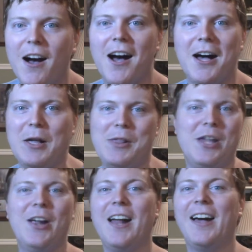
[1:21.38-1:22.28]

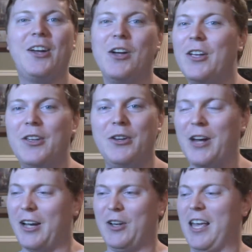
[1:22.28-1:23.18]
You're
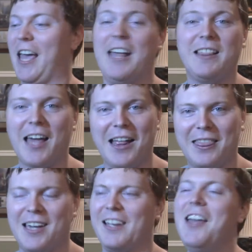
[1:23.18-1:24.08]
not going to hate that
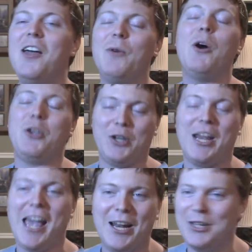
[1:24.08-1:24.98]
thing. Well, you can
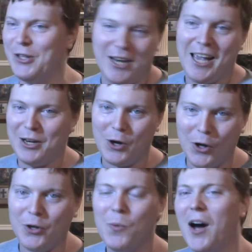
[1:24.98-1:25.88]
hate it. You can hate it
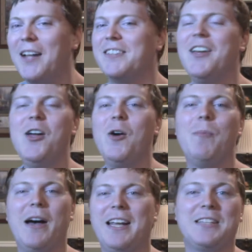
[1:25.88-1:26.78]
all you want.
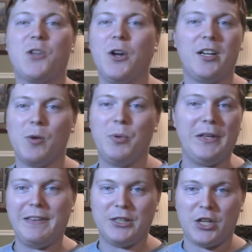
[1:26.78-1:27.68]
But it's going to
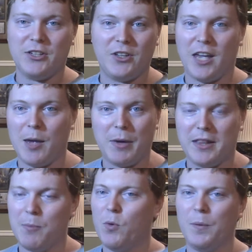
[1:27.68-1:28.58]
completely change the game at
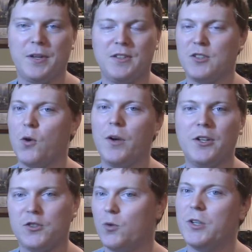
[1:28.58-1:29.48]
that point because it's going
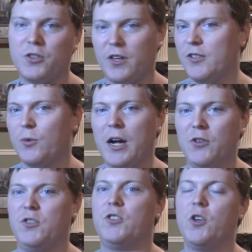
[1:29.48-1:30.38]
to switch things
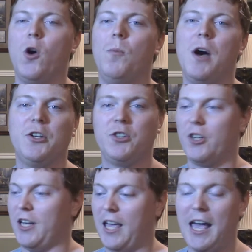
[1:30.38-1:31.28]
around so much. You're
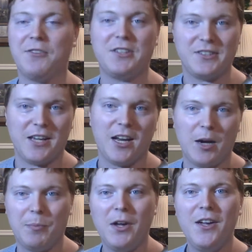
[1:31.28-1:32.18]
going to have to set
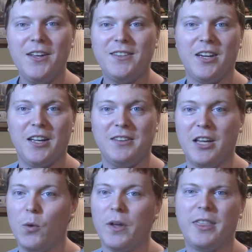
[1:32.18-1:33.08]
up to
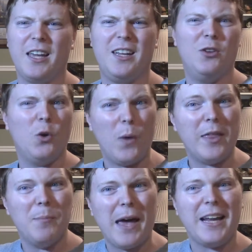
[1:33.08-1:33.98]
deal with it. And the way
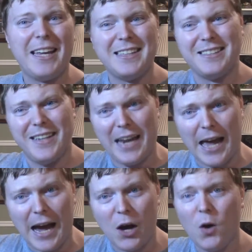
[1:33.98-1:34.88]
the meta is
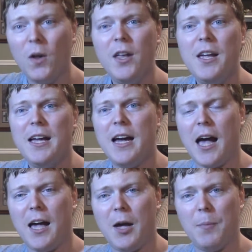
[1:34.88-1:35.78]
now,
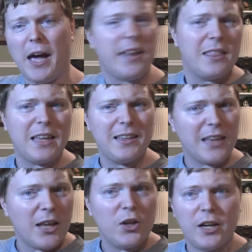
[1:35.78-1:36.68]
I think
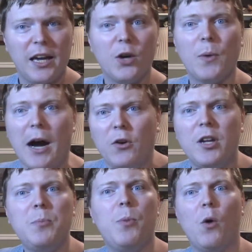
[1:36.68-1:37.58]
that you could get around
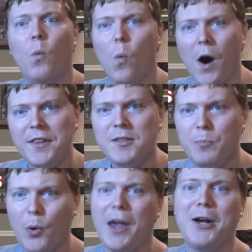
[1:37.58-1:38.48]
it. But once
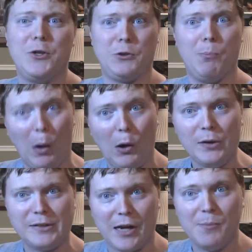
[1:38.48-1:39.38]
Breakers of
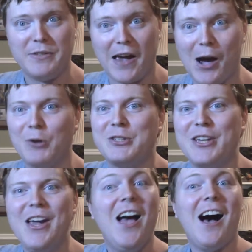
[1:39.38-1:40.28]
Balls comes out,
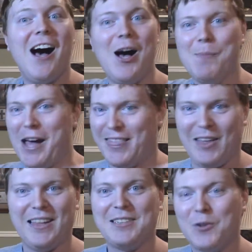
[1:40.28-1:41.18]
I
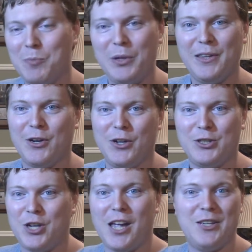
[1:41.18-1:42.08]
think that's completely going to
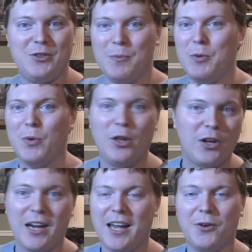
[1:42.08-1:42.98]
change. I mean, we're
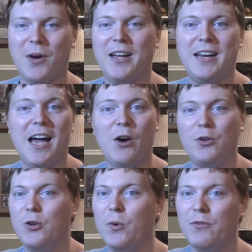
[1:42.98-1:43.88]
looking at it right now,
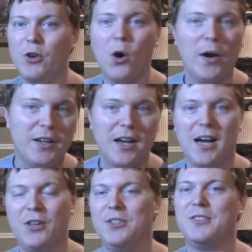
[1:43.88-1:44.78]
and you have no idea
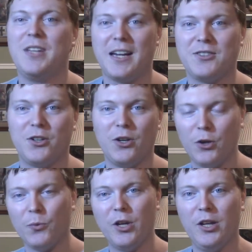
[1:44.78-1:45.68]
how these decks are going
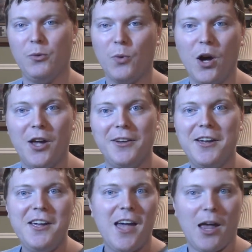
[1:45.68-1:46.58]
to really run.
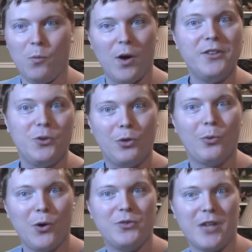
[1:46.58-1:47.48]
And once you
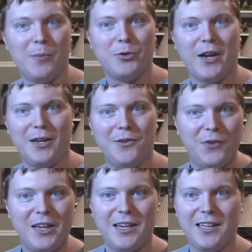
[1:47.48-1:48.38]
throw Cyber Dragon
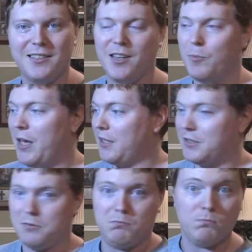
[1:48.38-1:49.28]
Infinity into the
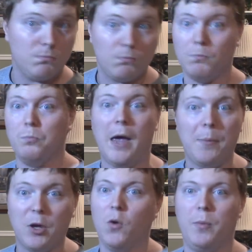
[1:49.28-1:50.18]
mix,
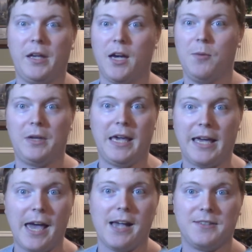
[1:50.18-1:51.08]
maybe it'll become
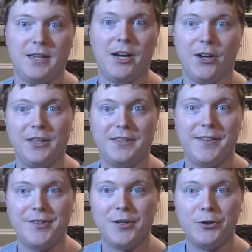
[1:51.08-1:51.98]
kick-ass here in the
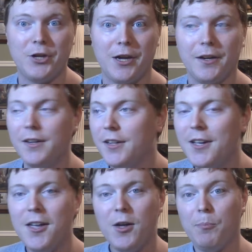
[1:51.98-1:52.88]
TCG.
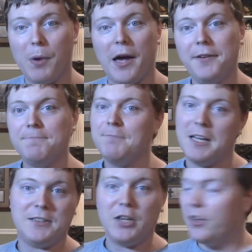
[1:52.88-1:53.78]
But
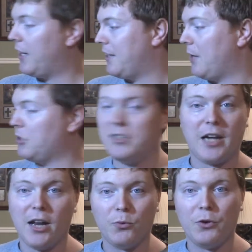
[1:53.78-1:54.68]
until that time, just to
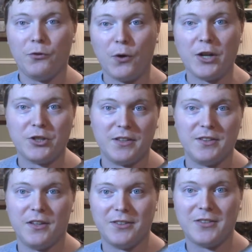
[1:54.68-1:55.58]
kind of refresh
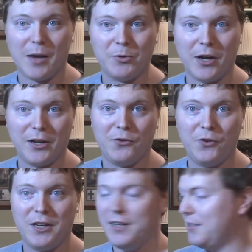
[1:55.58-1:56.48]
on Cyber Dragon
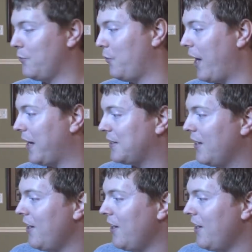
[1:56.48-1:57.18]
Infinity's effect,